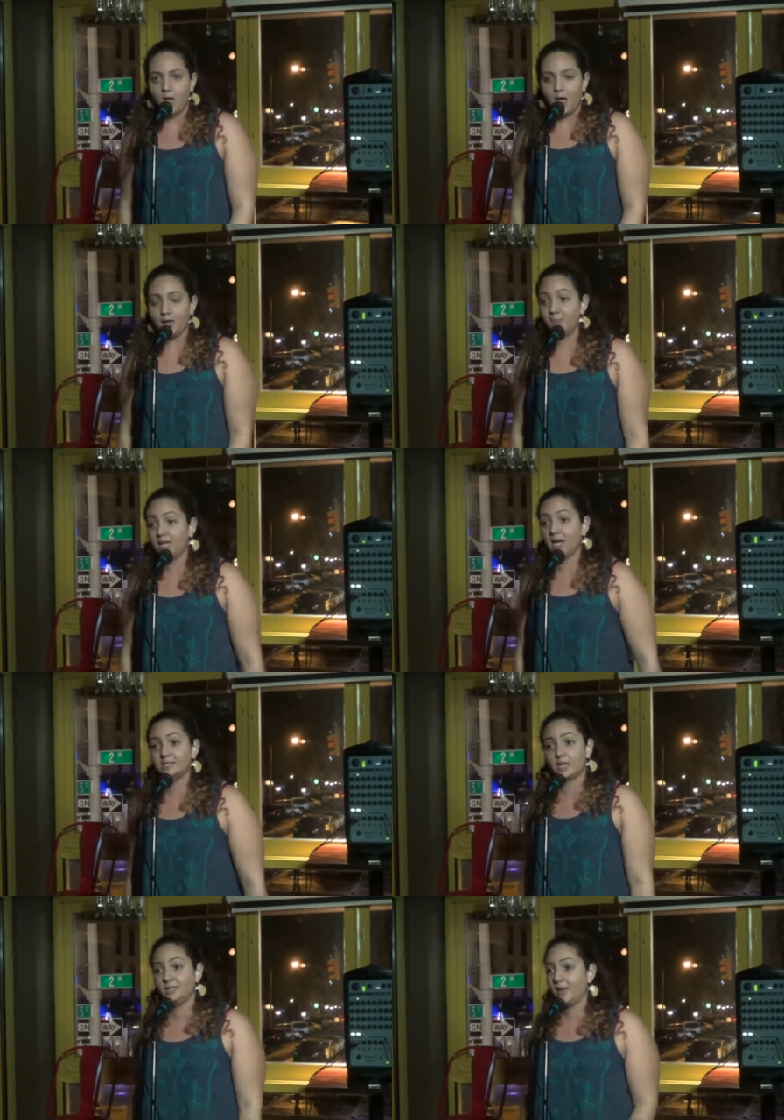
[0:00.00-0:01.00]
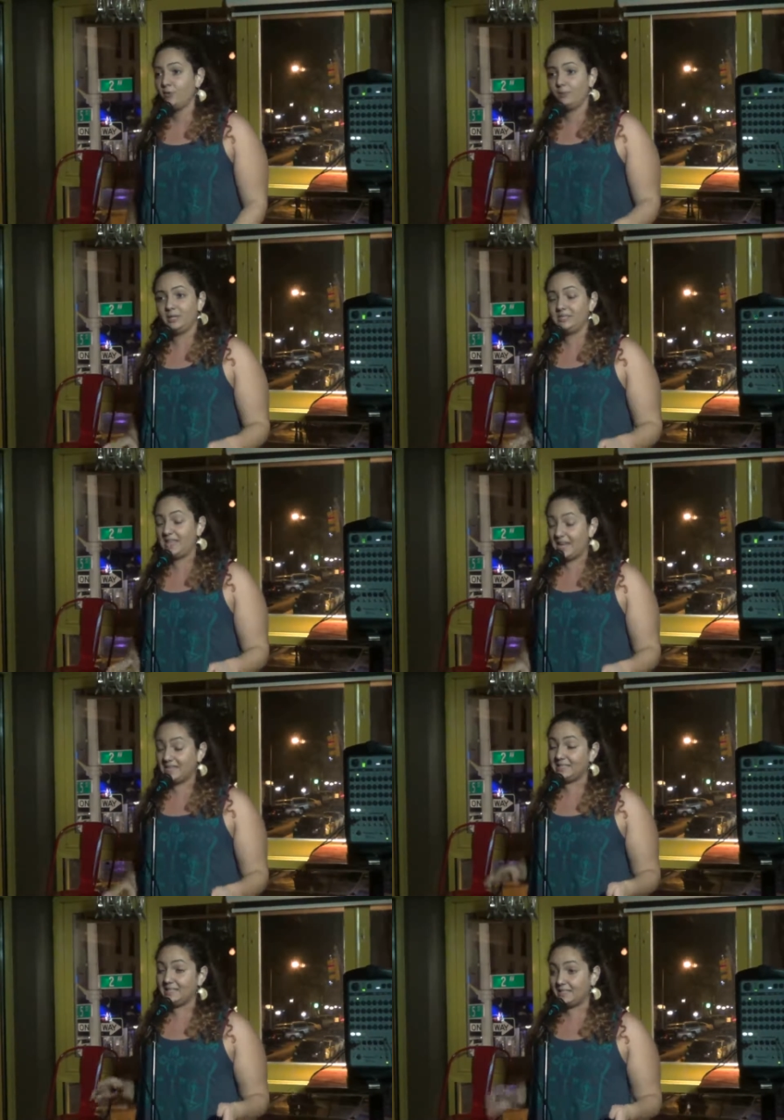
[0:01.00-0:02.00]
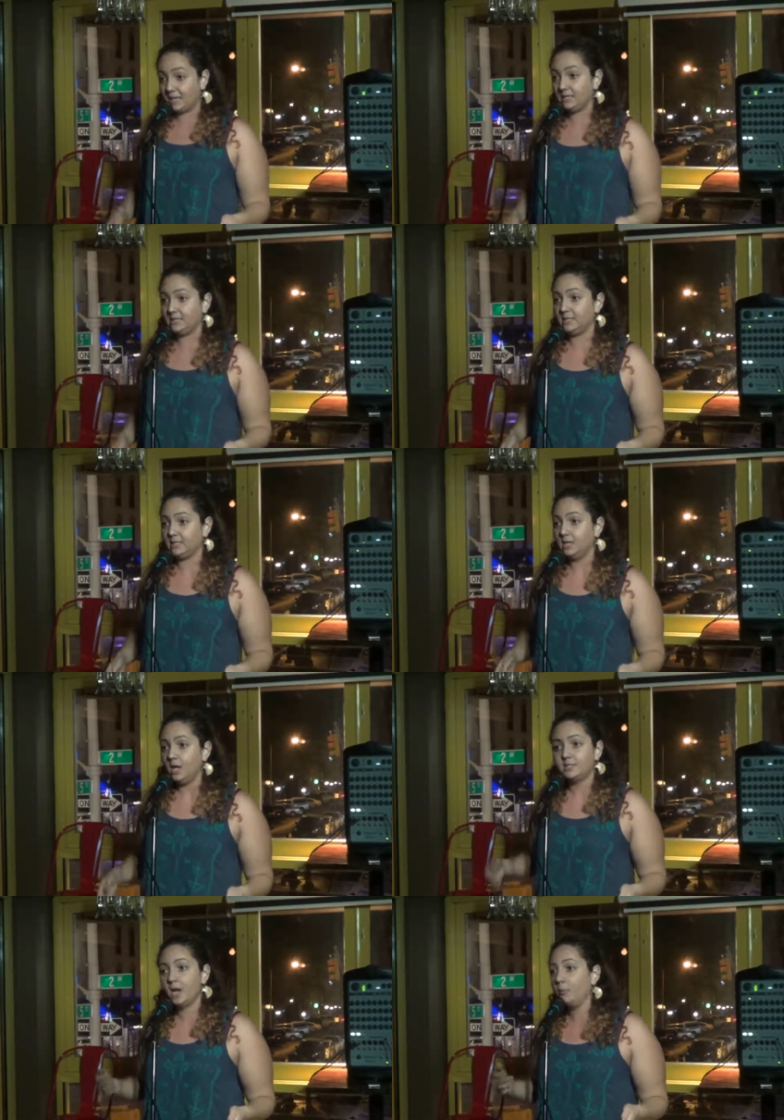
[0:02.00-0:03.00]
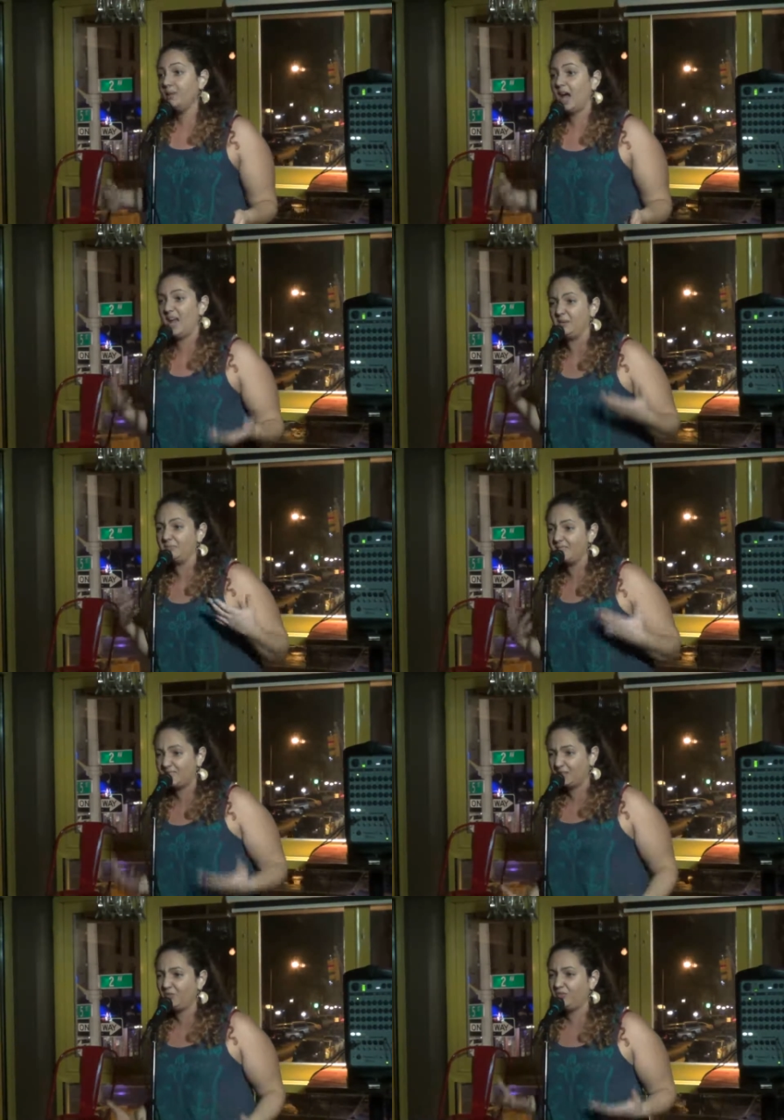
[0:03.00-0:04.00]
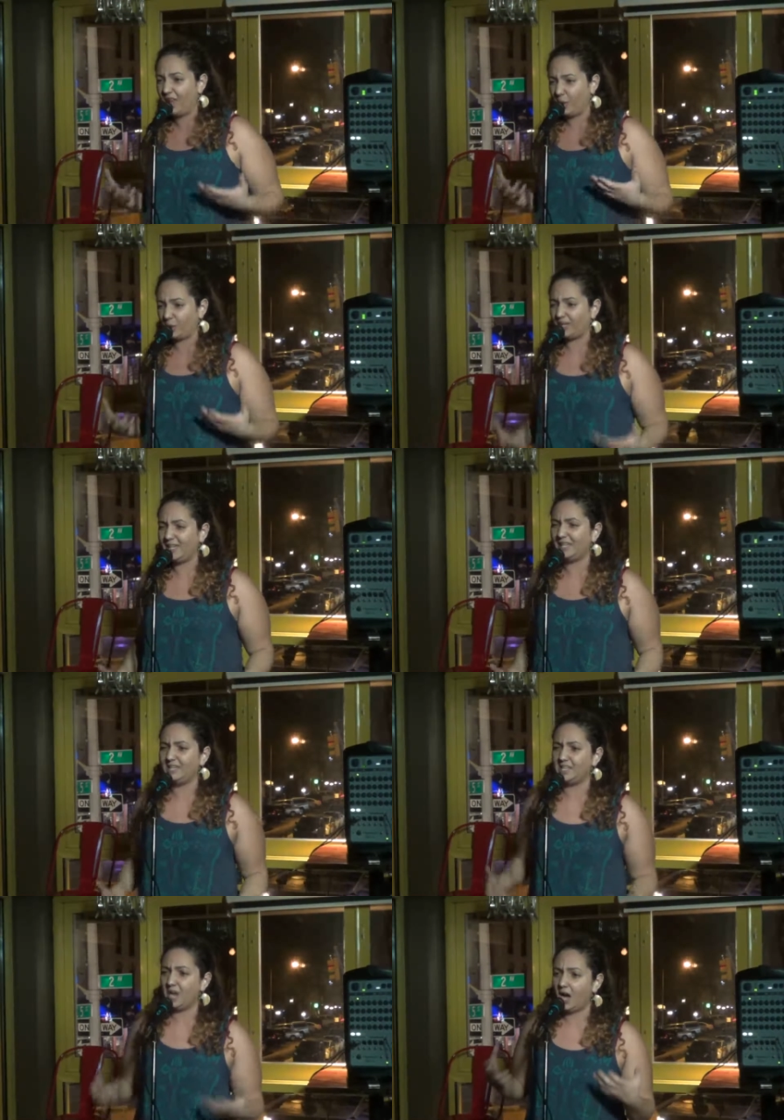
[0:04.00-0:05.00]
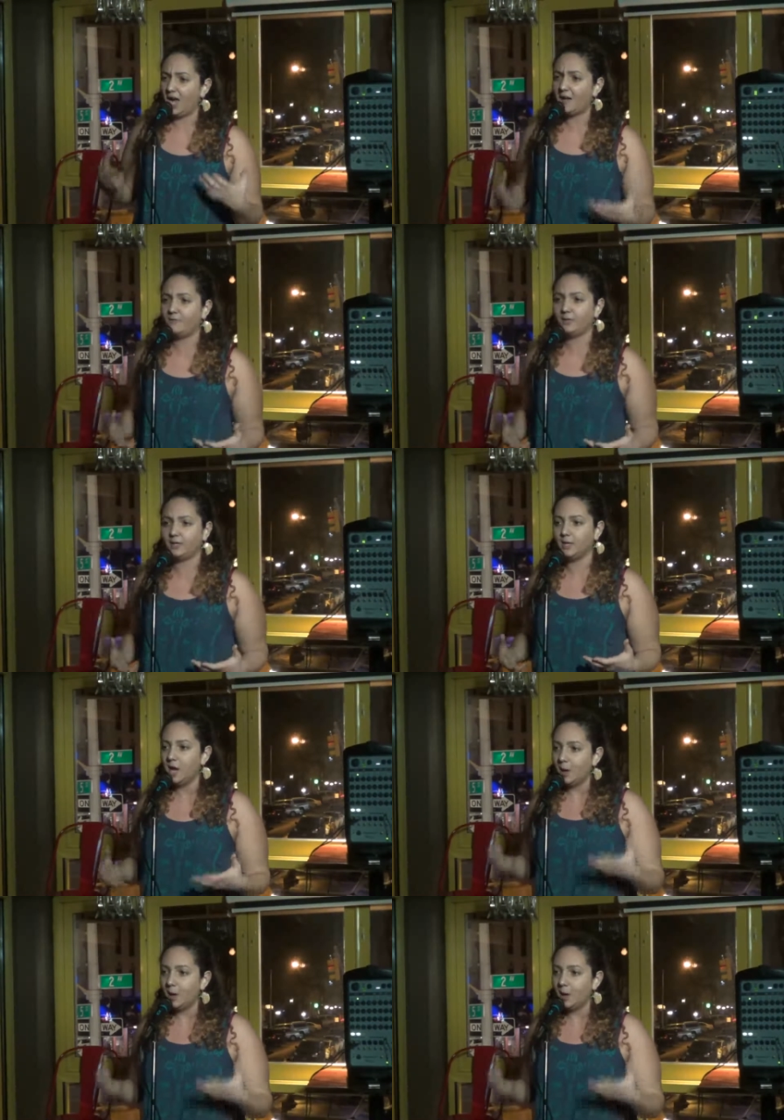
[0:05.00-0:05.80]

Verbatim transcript: yeah. And because I'll never be daisy dainty, tell me I am sunflower heady, a heavy,